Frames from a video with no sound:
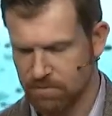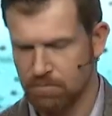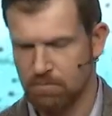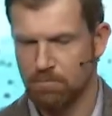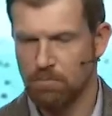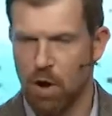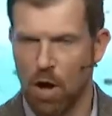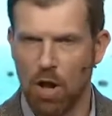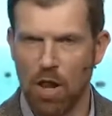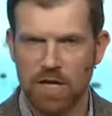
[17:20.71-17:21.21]

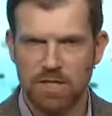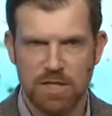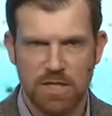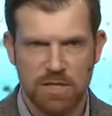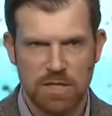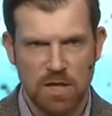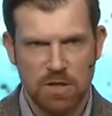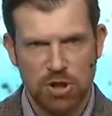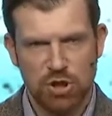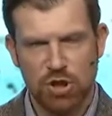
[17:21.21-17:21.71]
Paul has this
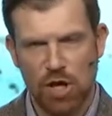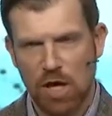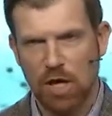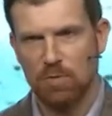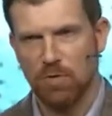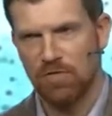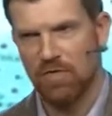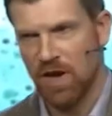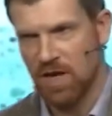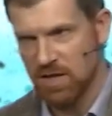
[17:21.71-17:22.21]

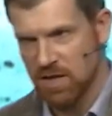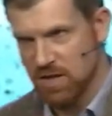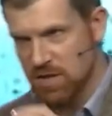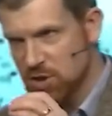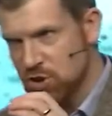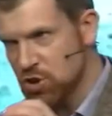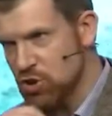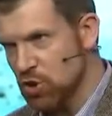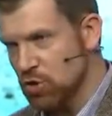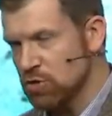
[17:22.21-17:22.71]
unshakable faith, this
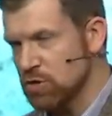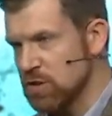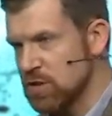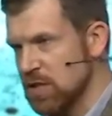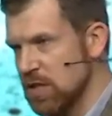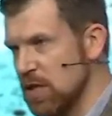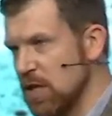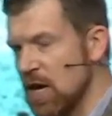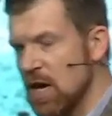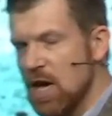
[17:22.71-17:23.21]

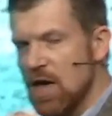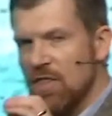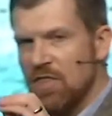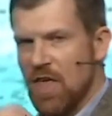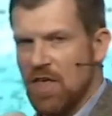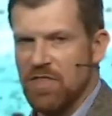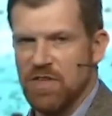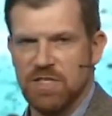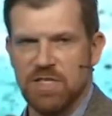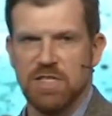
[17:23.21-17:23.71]
certainty
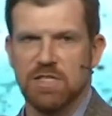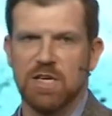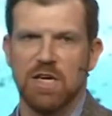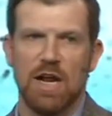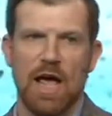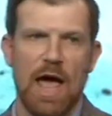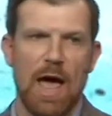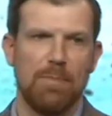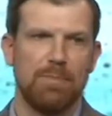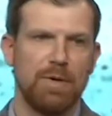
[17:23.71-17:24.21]
that this is going
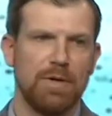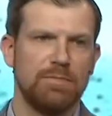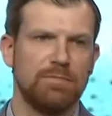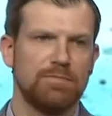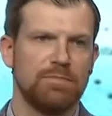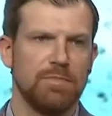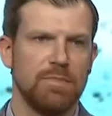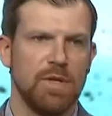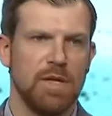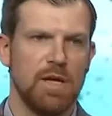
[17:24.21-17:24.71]
to happen.
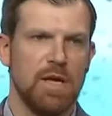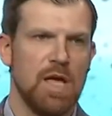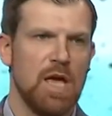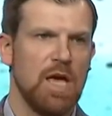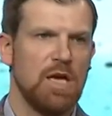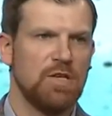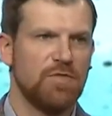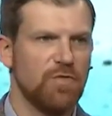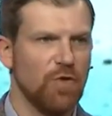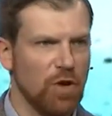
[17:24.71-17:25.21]

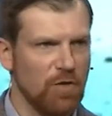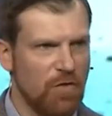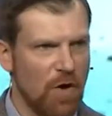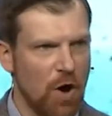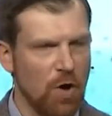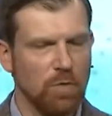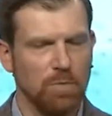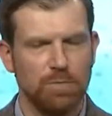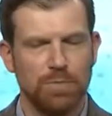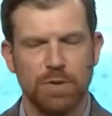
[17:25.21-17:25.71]
He's full of
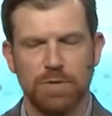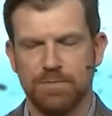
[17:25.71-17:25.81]
hope.